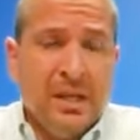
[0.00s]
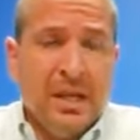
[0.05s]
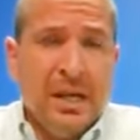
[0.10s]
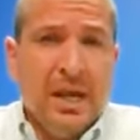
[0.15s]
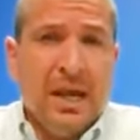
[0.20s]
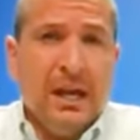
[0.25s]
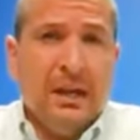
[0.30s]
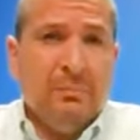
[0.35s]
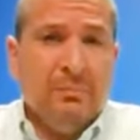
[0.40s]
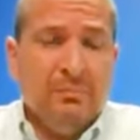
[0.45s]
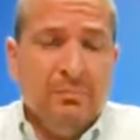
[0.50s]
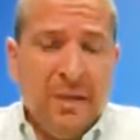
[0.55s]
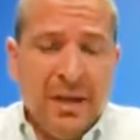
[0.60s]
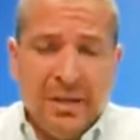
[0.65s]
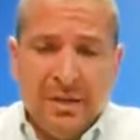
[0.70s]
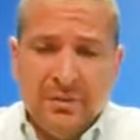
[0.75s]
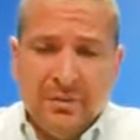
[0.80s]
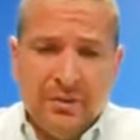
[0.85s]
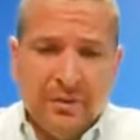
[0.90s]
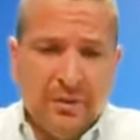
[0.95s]
uh,
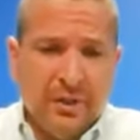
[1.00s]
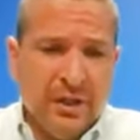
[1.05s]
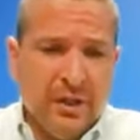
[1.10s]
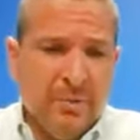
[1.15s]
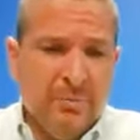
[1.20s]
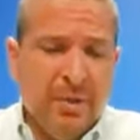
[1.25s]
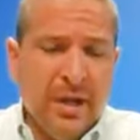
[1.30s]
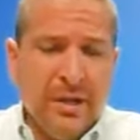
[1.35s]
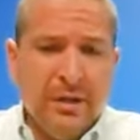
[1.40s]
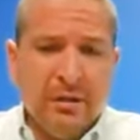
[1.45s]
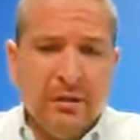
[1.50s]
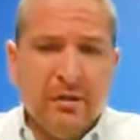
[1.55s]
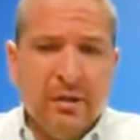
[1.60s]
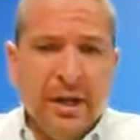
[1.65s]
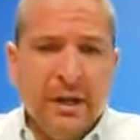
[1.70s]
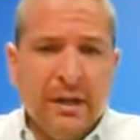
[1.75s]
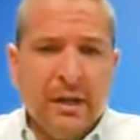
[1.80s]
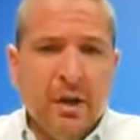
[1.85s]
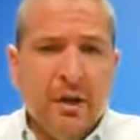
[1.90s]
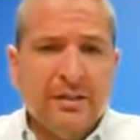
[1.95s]
making sure that you pay your
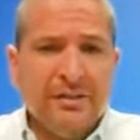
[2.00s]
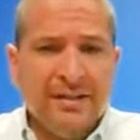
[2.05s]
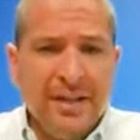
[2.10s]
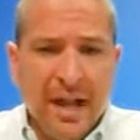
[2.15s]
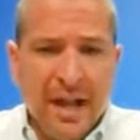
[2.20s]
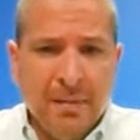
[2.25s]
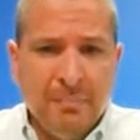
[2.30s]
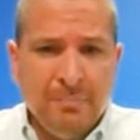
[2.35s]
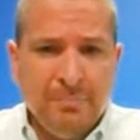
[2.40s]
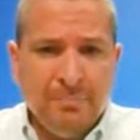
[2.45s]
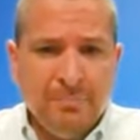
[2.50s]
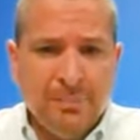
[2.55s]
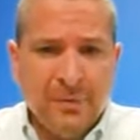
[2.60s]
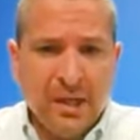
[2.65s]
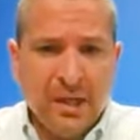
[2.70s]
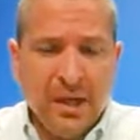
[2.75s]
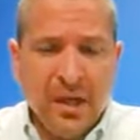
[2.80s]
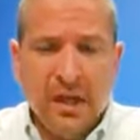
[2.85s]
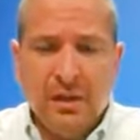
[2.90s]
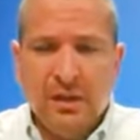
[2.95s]
credit on time,
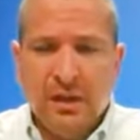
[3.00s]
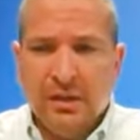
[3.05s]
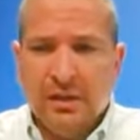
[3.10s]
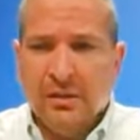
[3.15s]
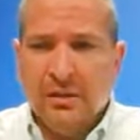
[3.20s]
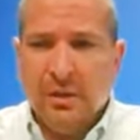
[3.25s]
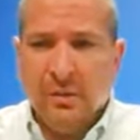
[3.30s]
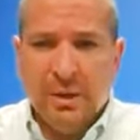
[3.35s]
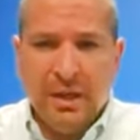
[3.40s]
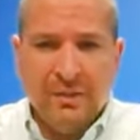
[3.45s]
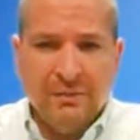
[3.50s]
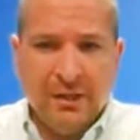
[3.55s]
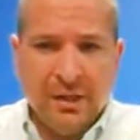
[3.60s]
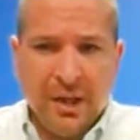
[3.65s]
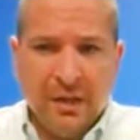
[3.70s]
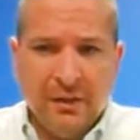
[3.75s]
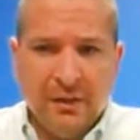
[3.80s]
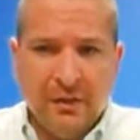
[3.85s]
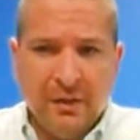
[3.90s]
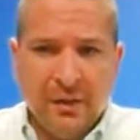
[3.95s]
uh, that you don't have a
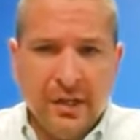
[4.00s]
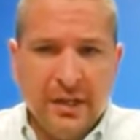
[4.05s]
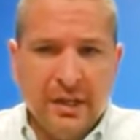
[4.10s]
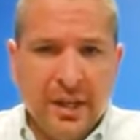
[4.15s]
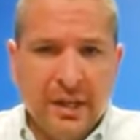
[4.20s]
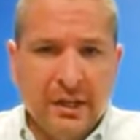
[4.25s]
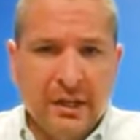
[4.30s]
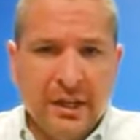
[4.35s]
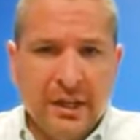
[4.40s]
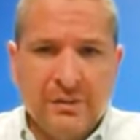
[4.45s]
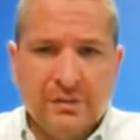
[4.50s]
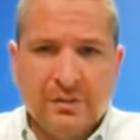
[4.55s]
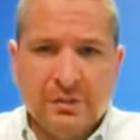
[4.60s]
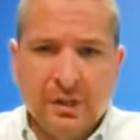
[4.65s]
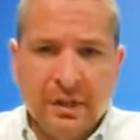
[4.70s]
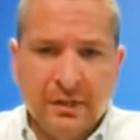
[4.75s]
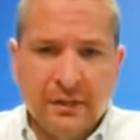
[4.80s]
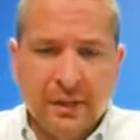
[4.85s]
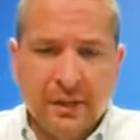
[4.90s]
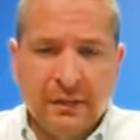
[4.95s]
lot of thirty day lates
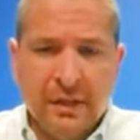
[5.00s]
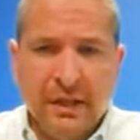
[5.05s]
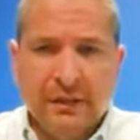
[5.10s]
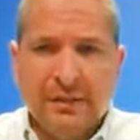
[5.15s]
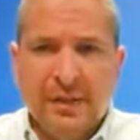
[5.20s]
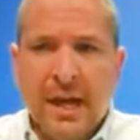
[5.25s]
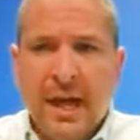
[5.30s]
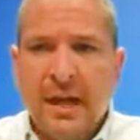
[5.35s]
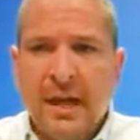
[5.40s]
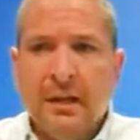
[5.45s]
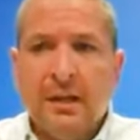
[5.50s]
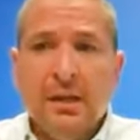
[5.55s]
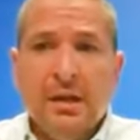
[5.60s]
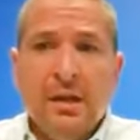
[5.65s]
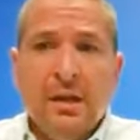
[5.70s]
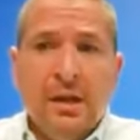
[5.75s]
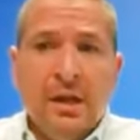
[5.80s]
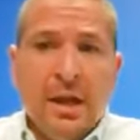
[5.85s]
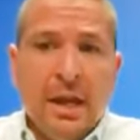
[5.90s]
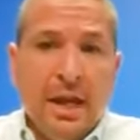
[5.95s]
or anything like that.
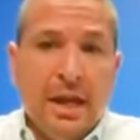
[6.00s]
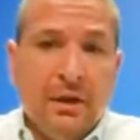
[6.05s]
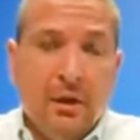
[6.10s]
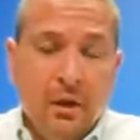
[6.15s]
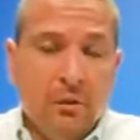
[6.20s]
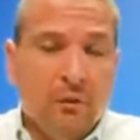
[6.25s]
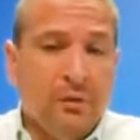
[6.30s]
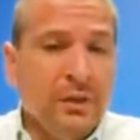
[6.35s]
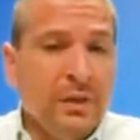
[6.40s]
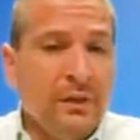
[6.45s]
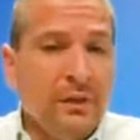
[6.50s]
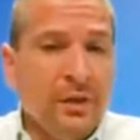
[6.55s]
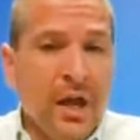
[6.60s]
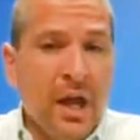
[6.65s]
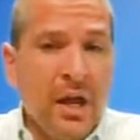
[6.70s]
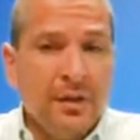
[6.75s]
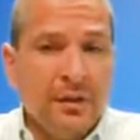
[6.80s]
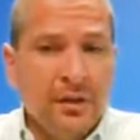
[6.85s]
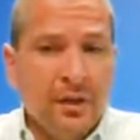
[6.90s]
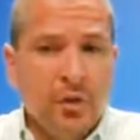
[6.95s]
And hopefully they're
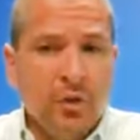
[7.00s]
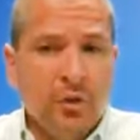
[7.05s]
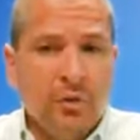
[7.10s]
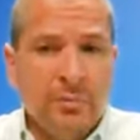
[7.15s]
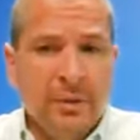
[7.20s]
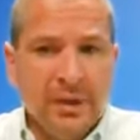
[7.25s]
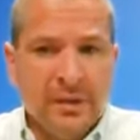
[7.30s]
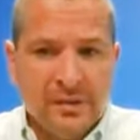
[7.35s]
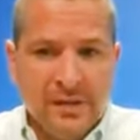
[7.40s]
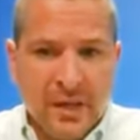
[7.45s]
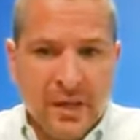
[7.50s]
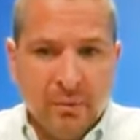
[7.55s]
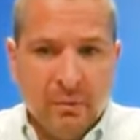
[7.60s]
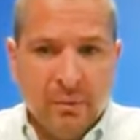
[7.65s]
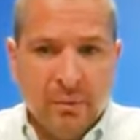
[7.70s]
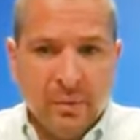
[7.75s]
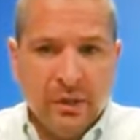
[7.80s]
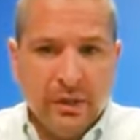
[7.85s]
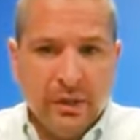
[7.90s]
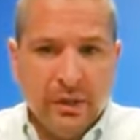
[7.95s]
not new, because that
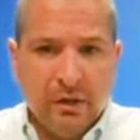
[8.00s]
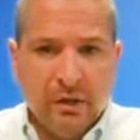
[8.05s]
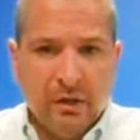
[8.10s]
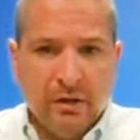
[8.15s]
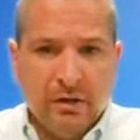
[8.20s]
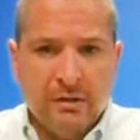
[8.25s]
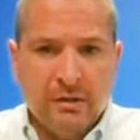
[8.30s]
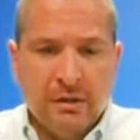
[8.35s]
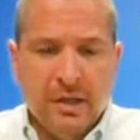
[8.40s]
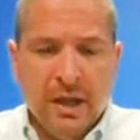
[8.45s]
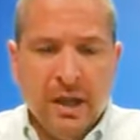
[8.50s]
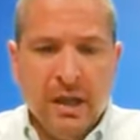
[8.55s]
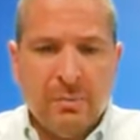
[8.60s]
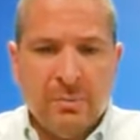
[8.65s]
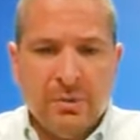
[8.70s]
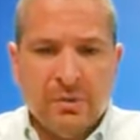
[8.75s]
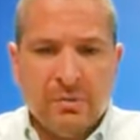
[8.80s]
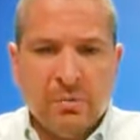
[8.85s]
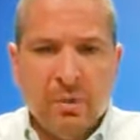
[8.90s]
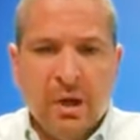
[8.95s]
will really hurt um,
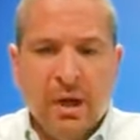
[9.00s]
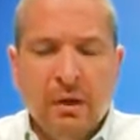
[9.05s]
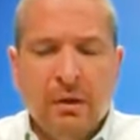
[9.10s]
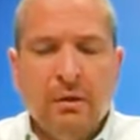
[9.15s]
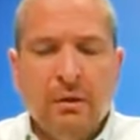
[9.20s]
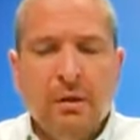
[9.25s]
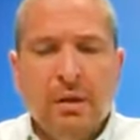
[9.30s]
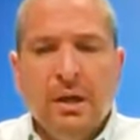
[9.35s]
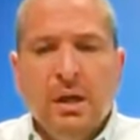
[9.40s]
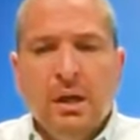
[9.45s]
as well.